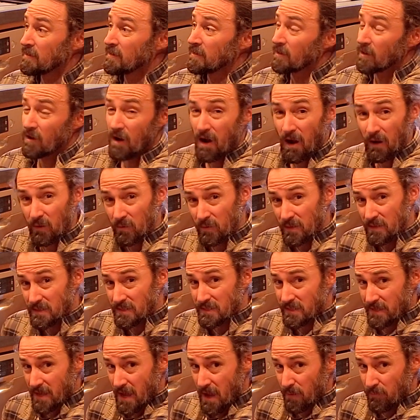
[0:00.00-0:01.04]
concrete
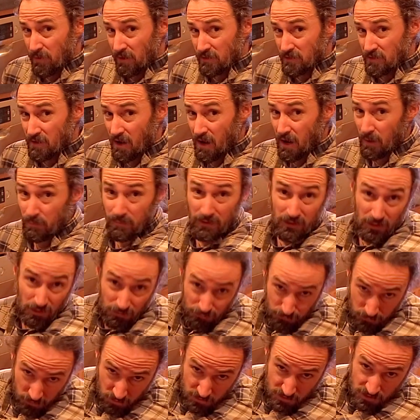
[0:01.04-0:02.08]
slab on top
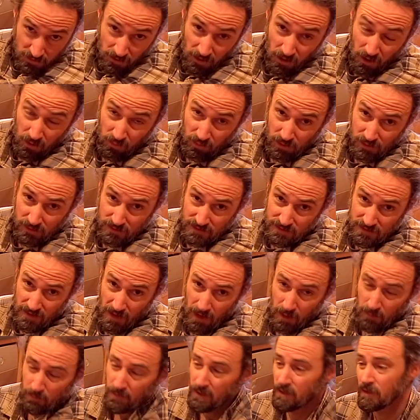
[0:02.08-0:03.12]
if you're using concrete
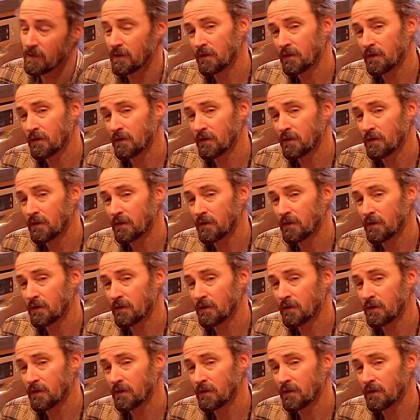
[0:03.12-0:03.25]
slab.